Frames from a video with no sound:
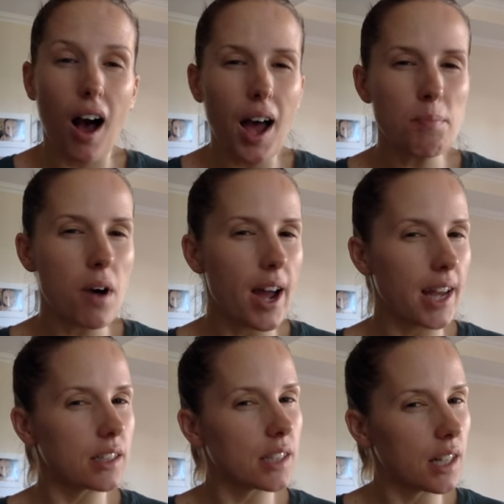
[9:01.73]
I might
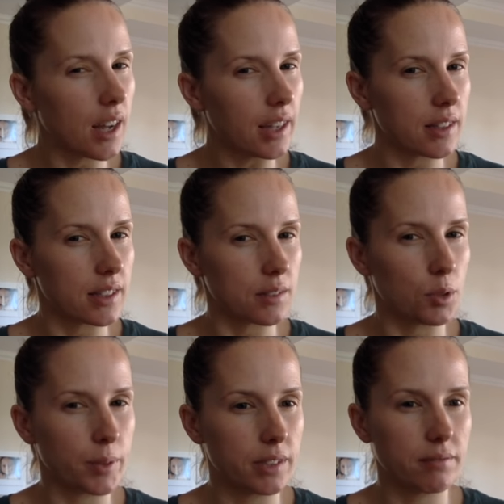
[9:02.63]
actually like this
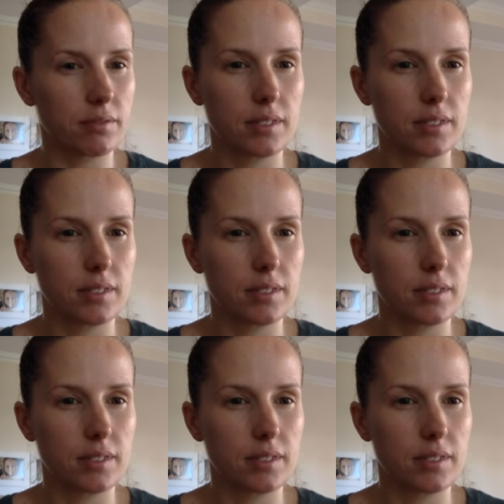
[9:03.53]
woman,